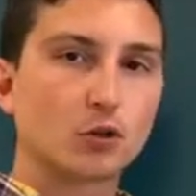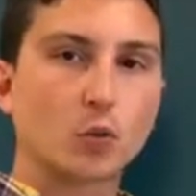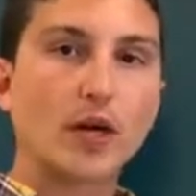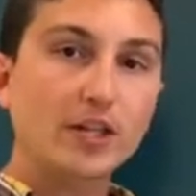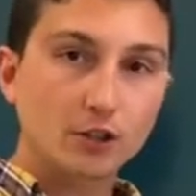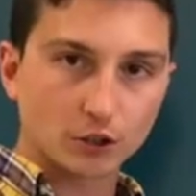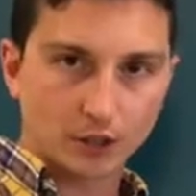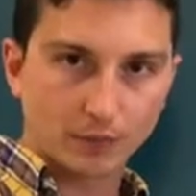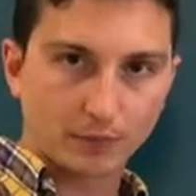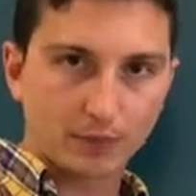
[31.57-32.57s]
to
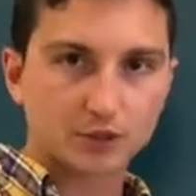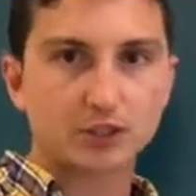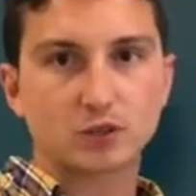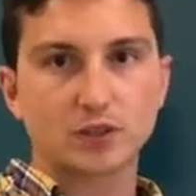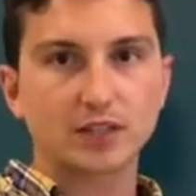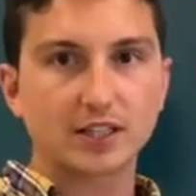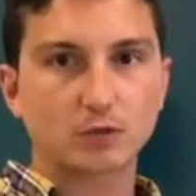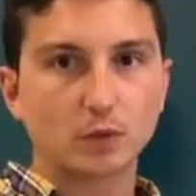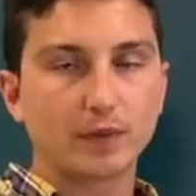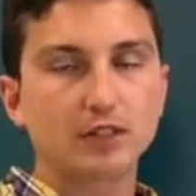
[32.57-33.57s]
regular numbers, that's what
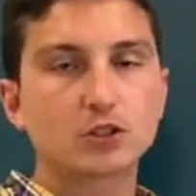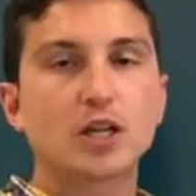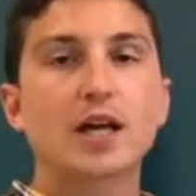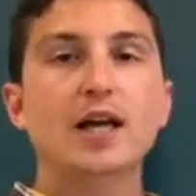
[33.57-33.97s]
decimal means,